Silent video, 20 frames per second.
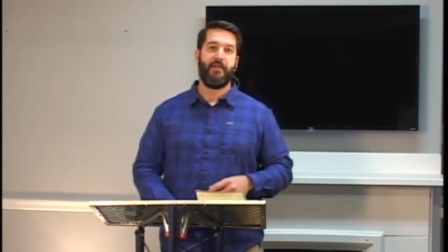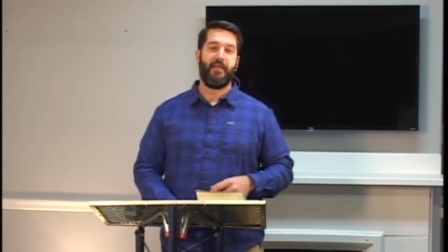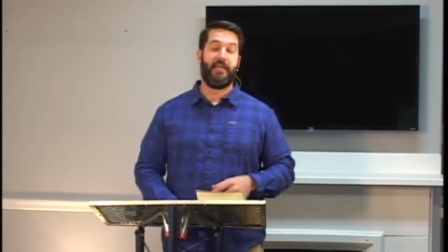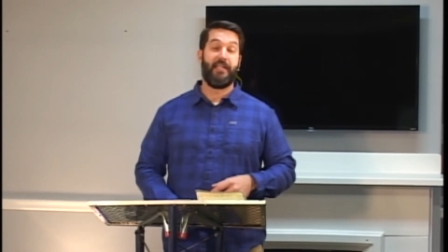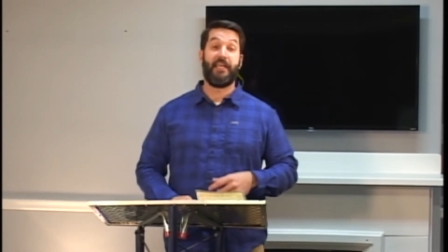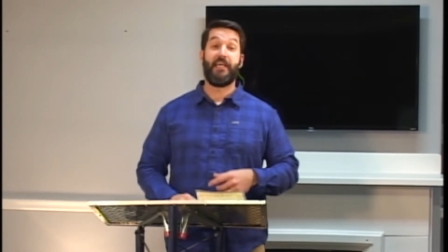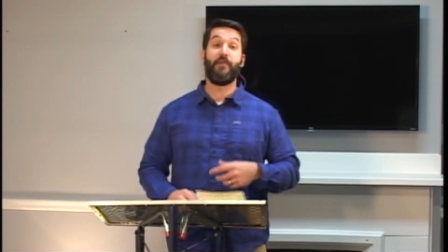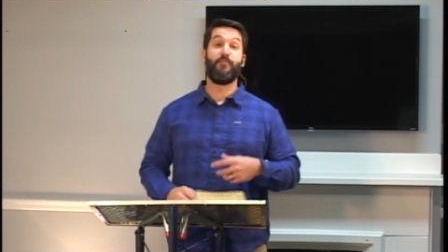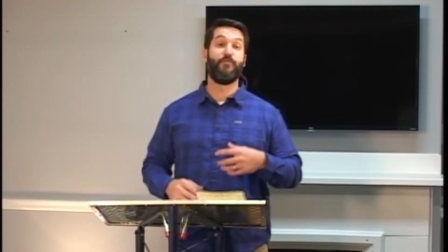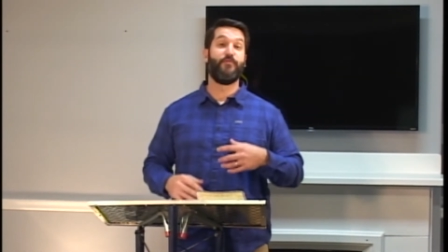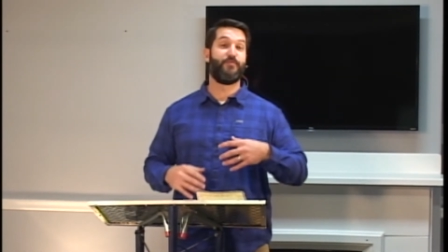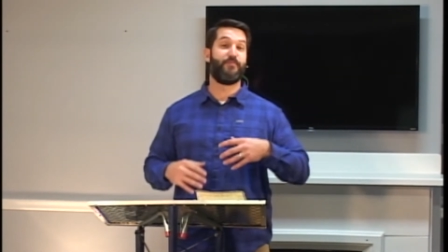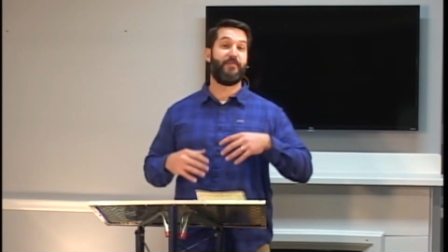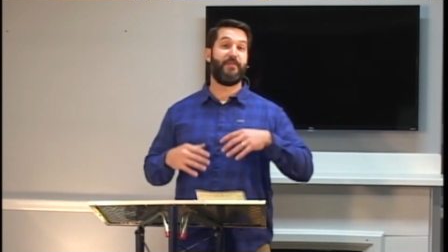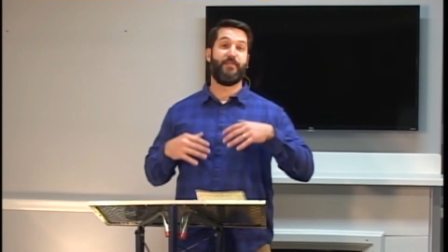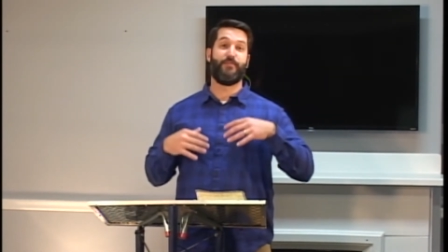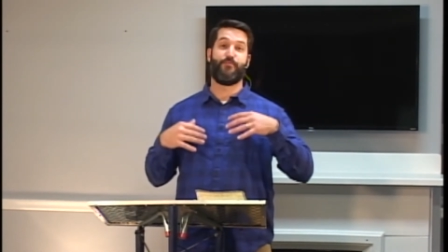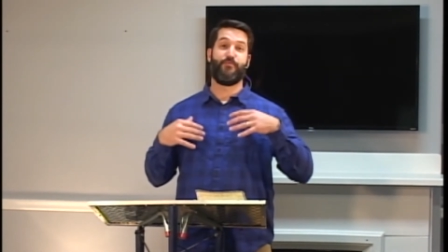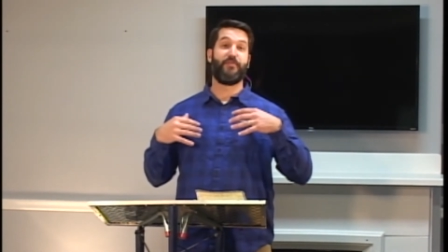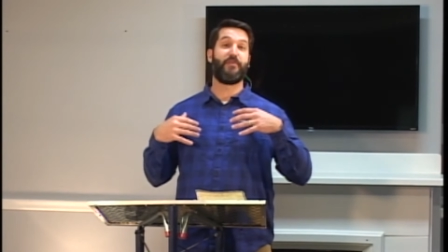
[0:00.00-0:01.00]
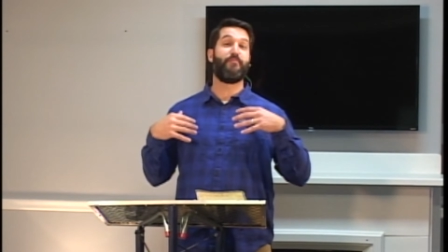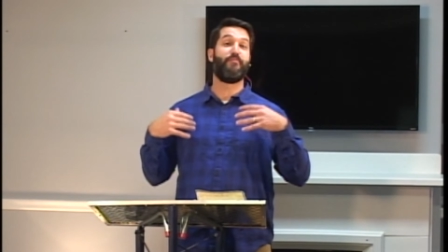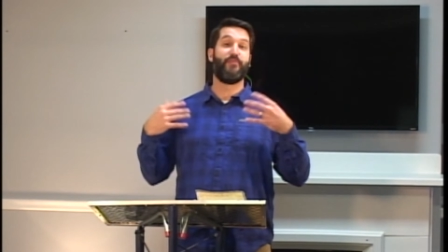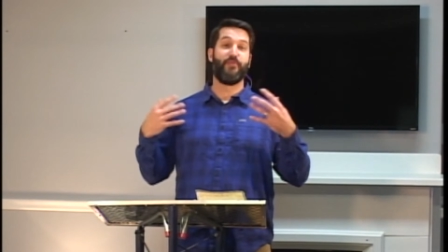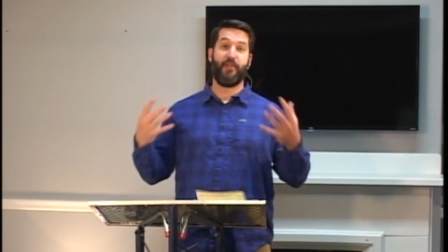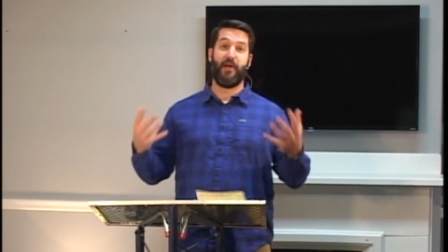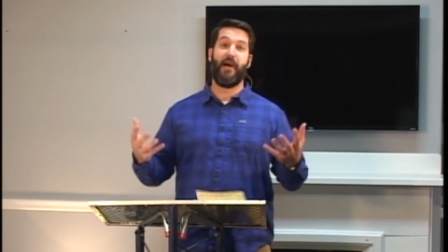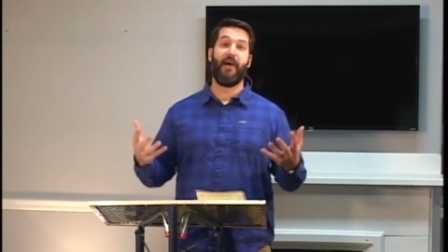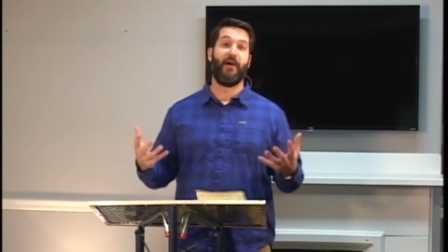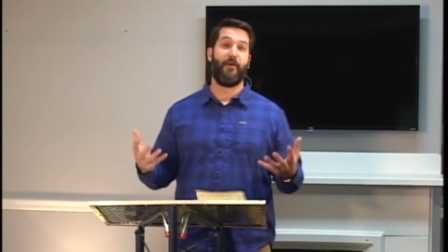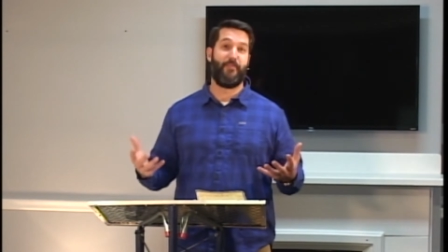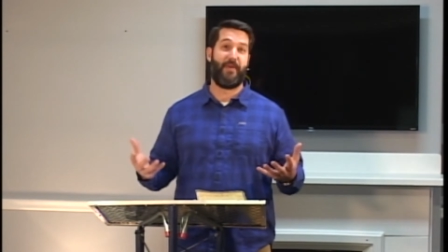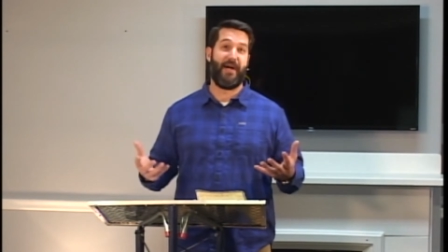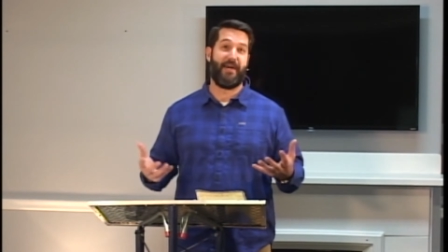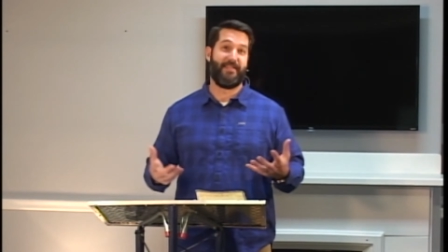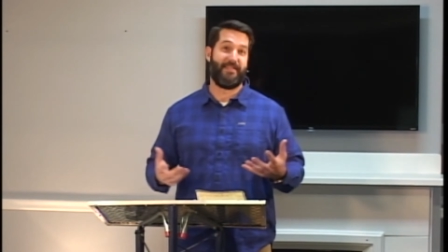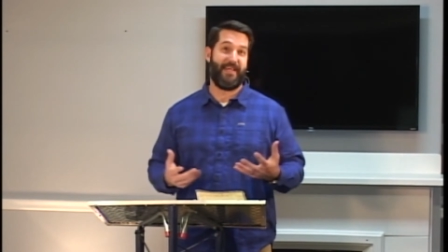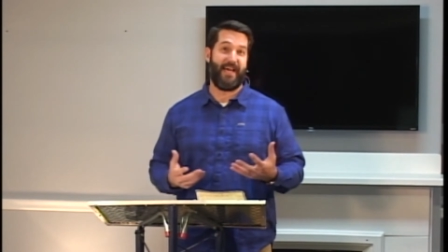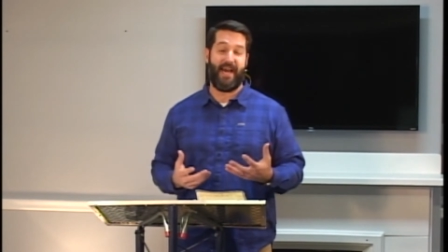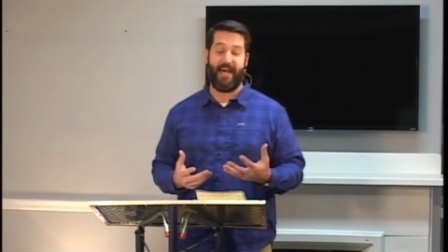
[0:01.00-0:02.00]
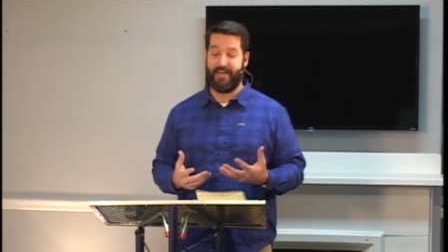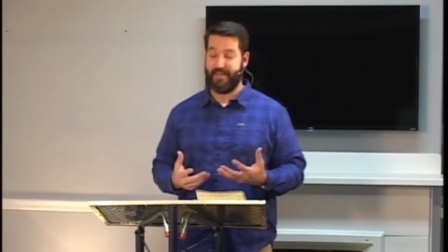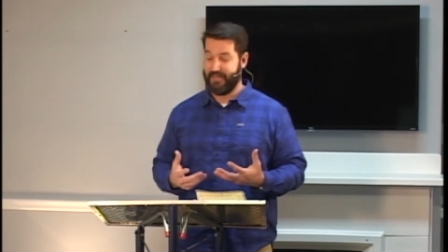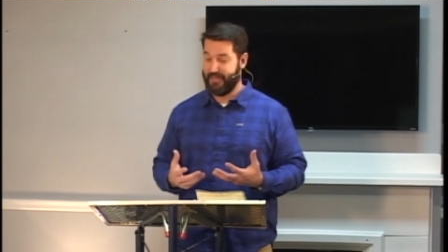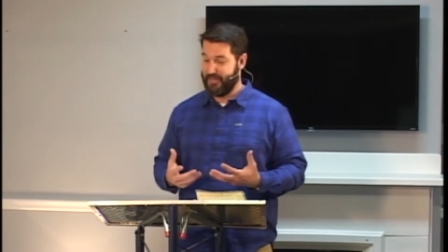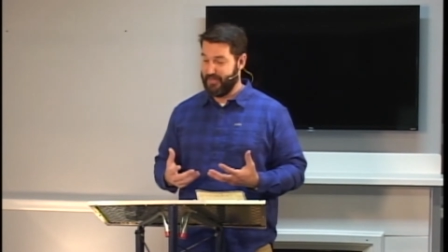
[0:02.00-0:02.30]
And Hebrews is really blunt about that.